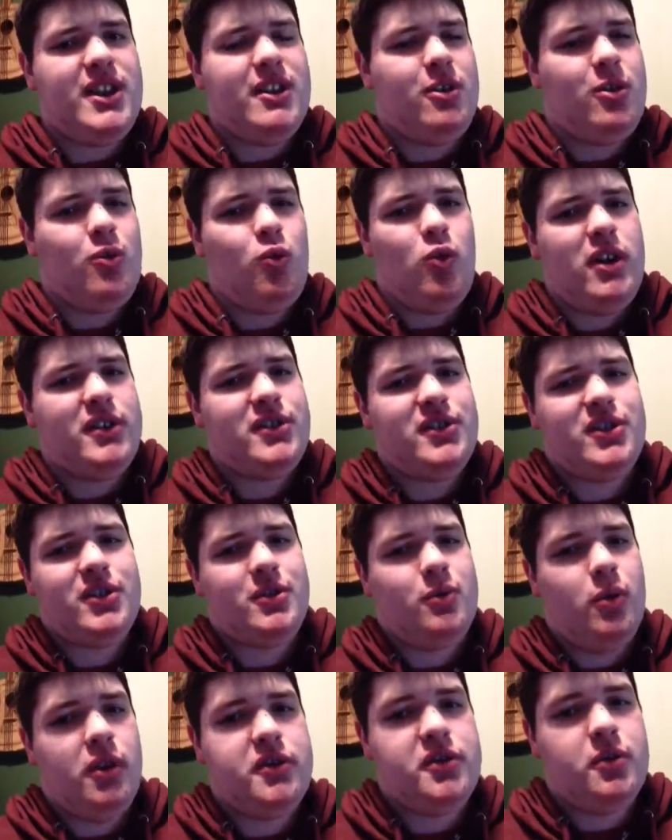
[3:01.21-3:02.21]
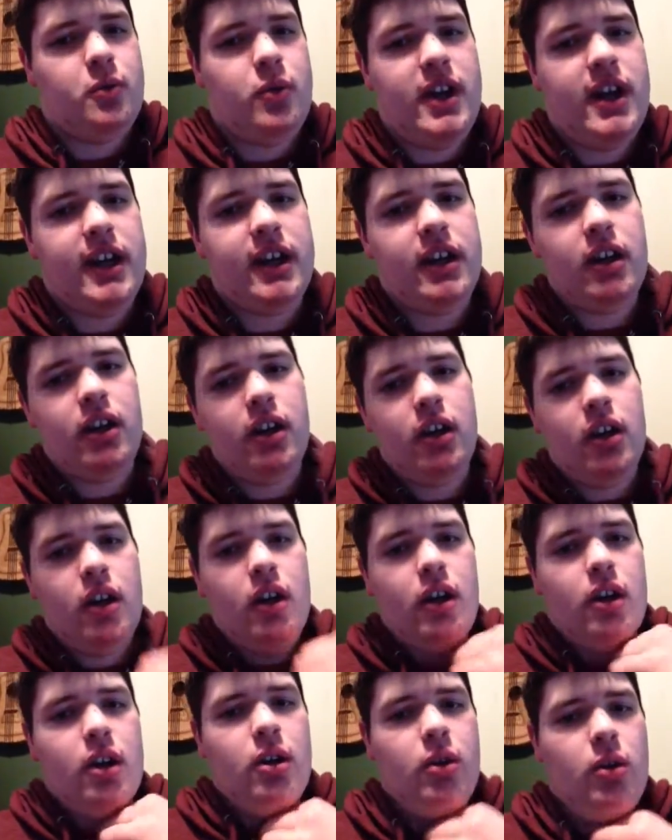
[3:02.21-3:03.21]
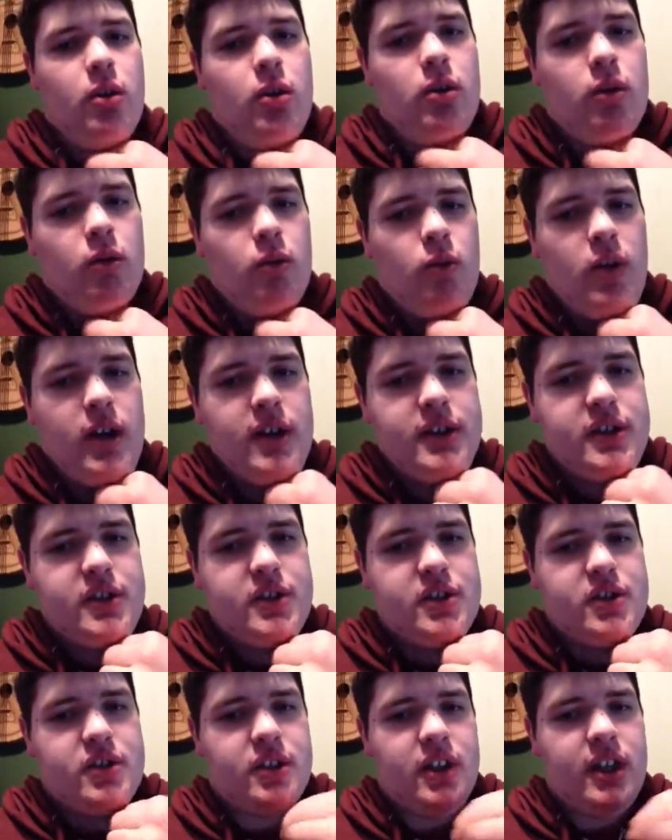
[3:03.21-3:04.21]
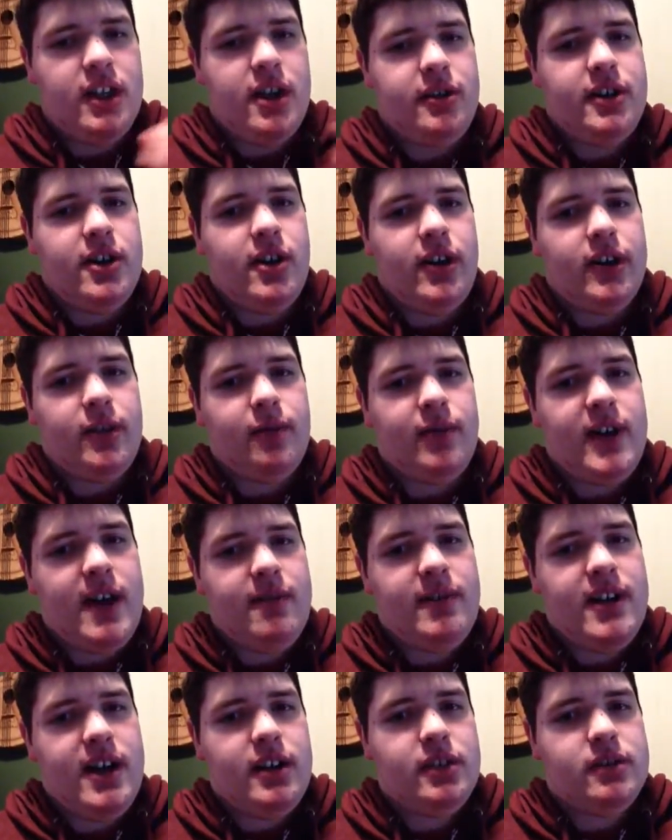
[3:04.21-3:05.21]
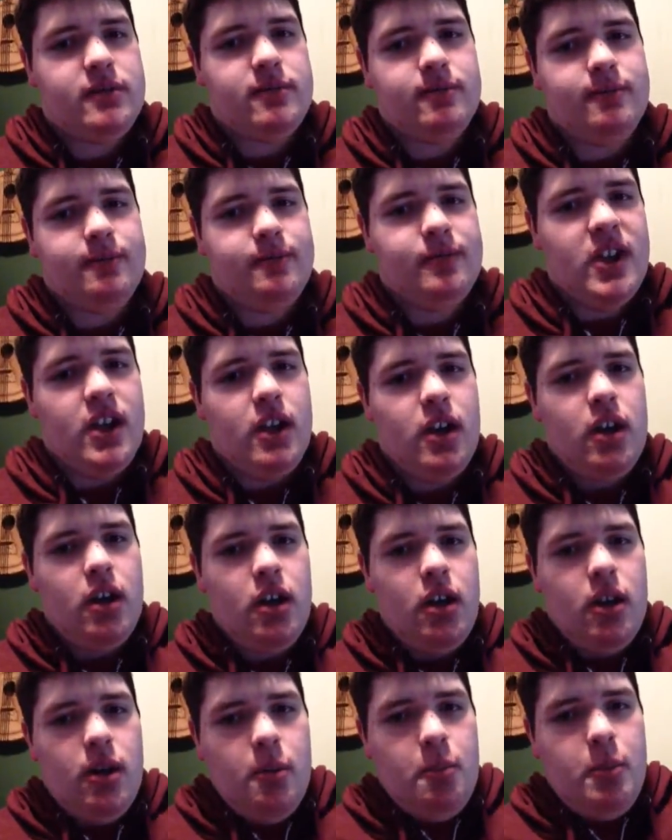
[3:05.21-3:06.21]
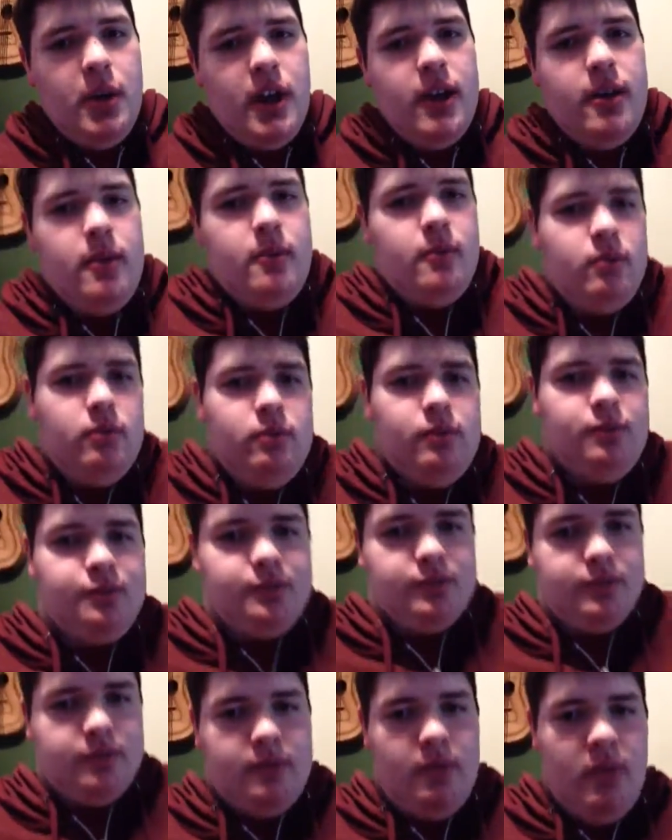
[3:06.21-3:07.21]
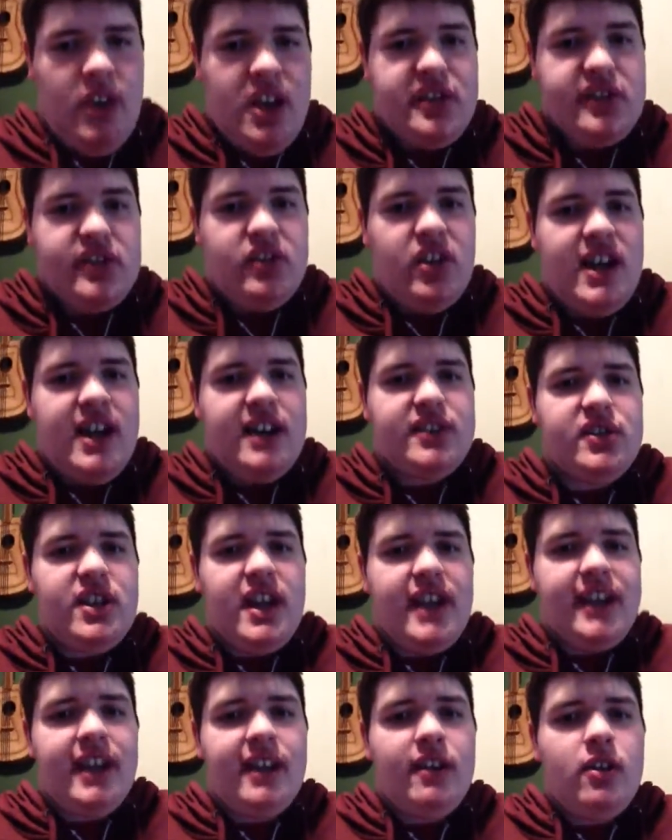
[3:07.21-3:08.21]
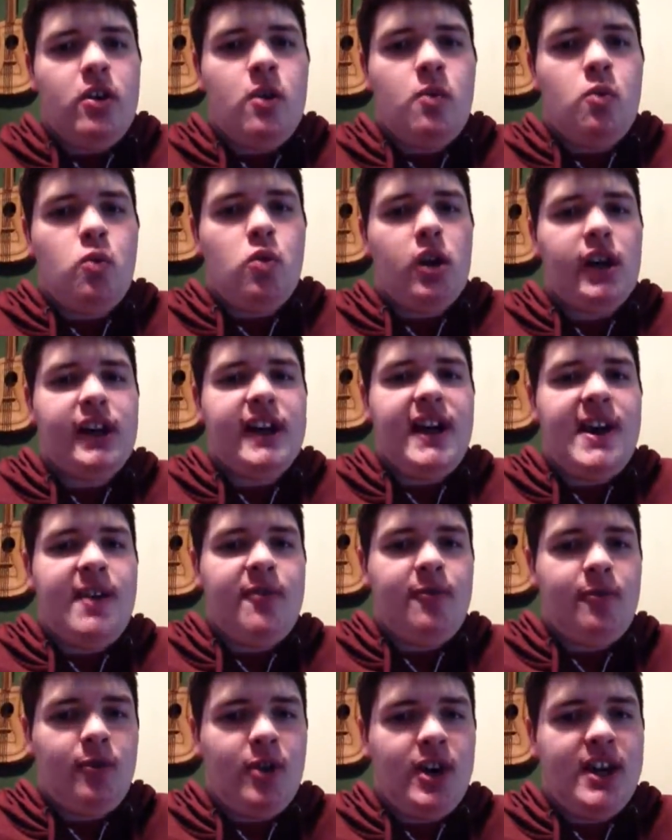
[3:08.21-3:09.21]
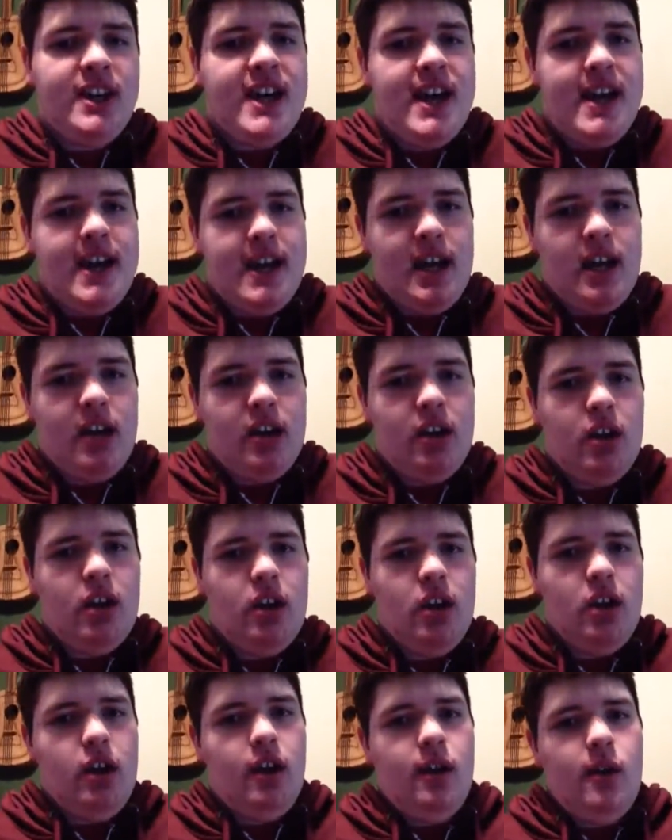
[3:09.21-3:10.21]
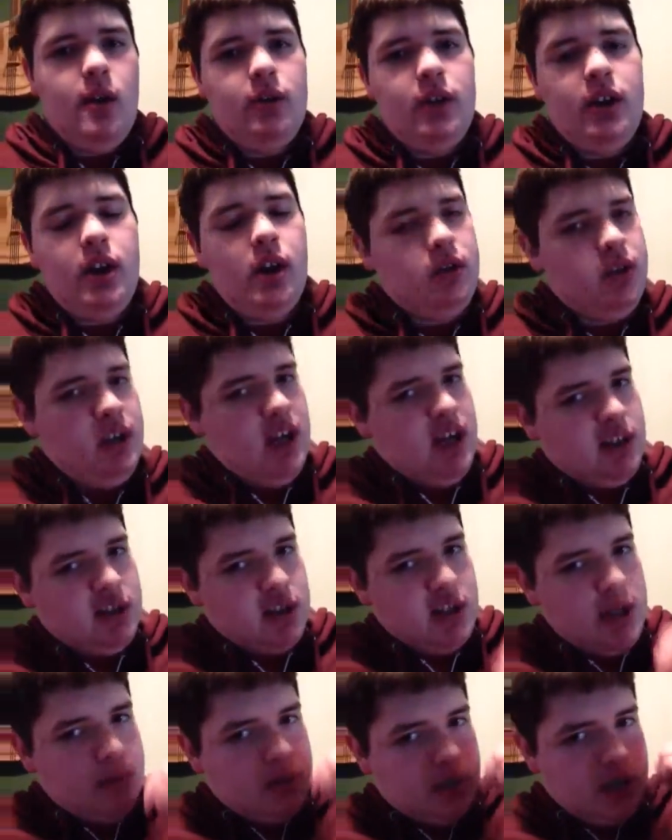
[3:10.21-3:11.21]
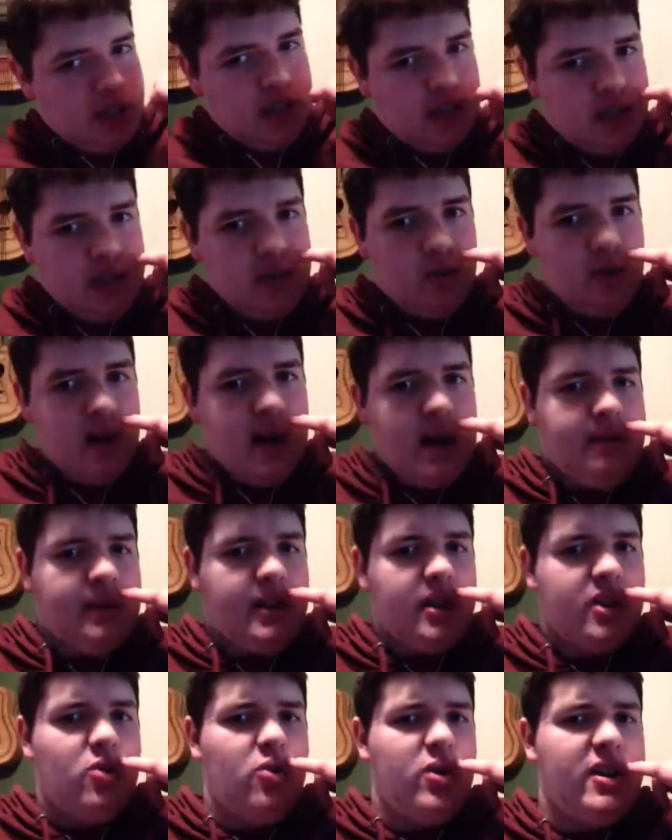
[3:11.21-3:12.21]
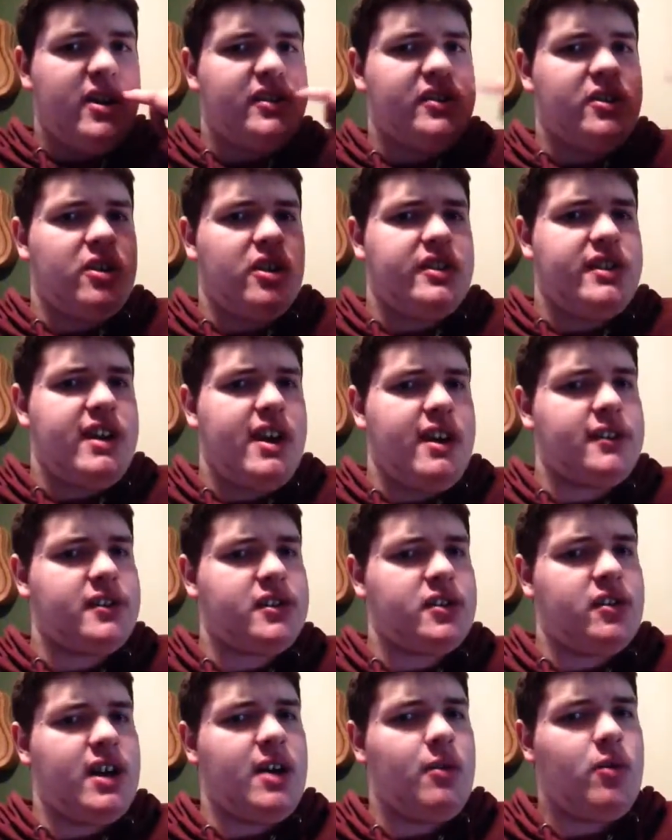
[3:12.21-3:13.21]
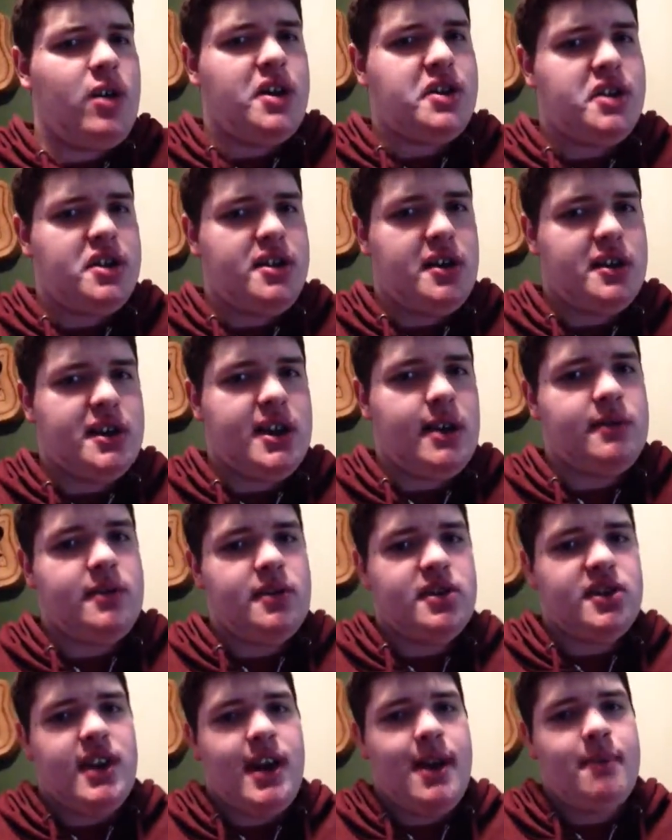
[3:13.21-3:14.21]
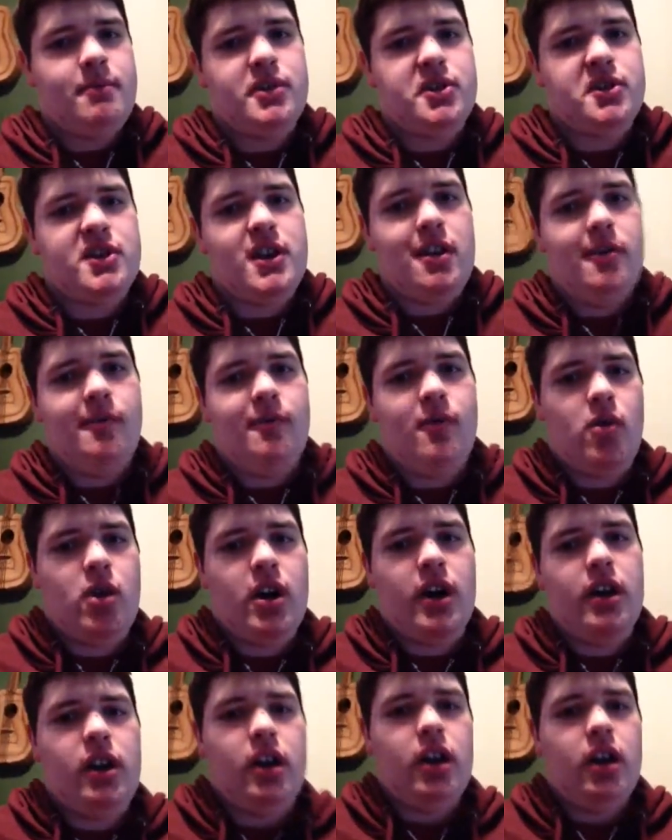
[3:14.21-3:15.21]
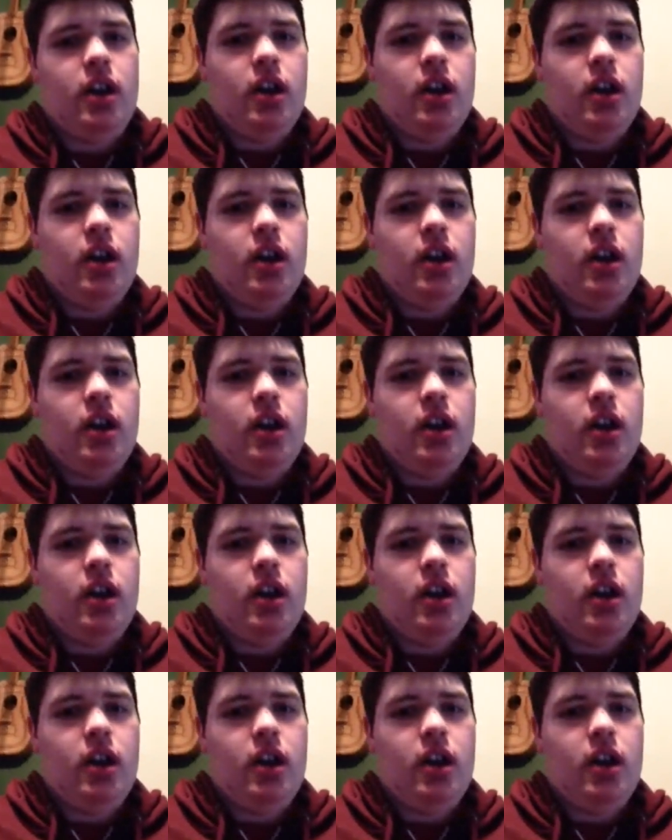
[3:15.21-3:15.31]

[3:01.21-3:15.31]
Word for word: times, or once once a week, once you know during the five days. But this class, I get homework every day. The only exception is if we're having a quiz or a test, so that way she just gives us time to study for